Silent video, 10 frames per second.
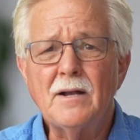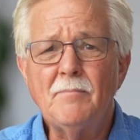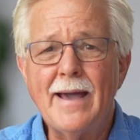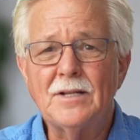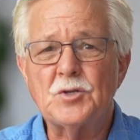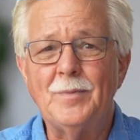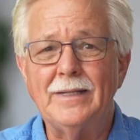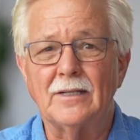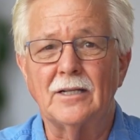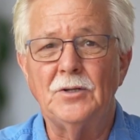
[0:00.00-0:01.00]

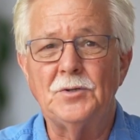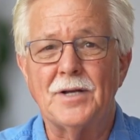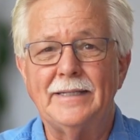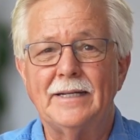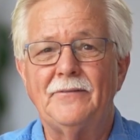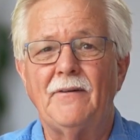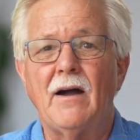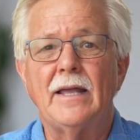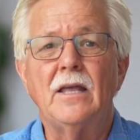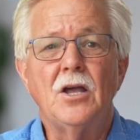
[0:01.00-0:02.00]
management includes
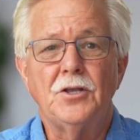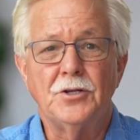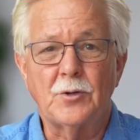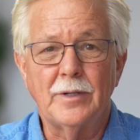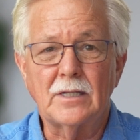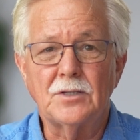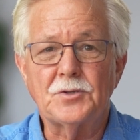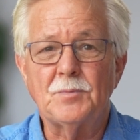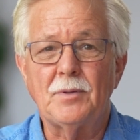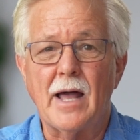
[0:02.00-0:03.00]
identifying your critical
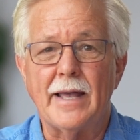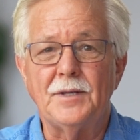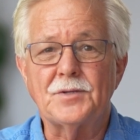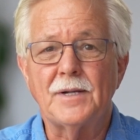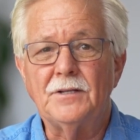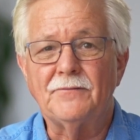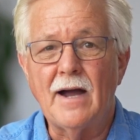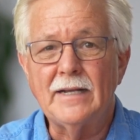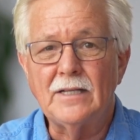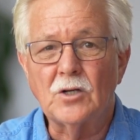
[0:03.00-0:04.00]
supplies,
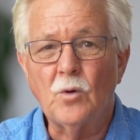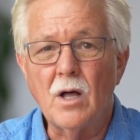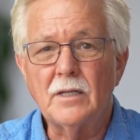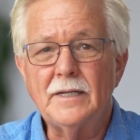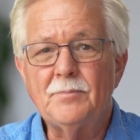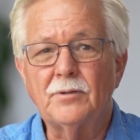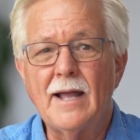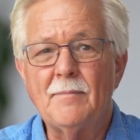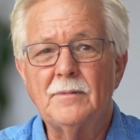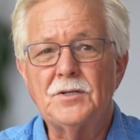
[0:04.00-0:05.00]
defining the quality
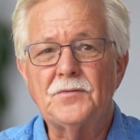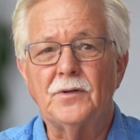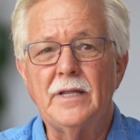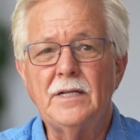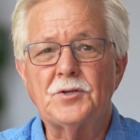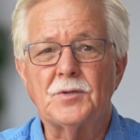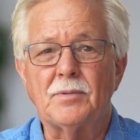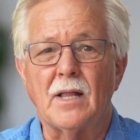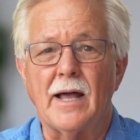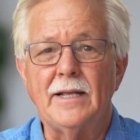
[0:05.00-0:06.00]
parameters for each
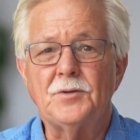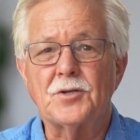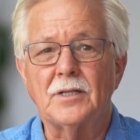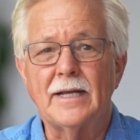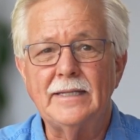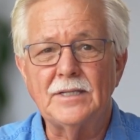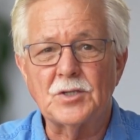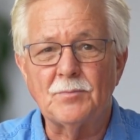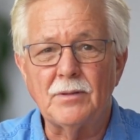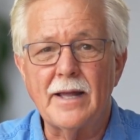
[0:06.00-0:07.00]
supply, selecting
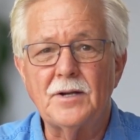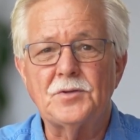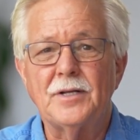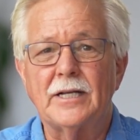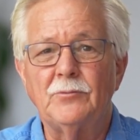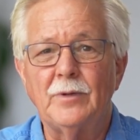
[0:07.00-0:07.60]
suppliers that can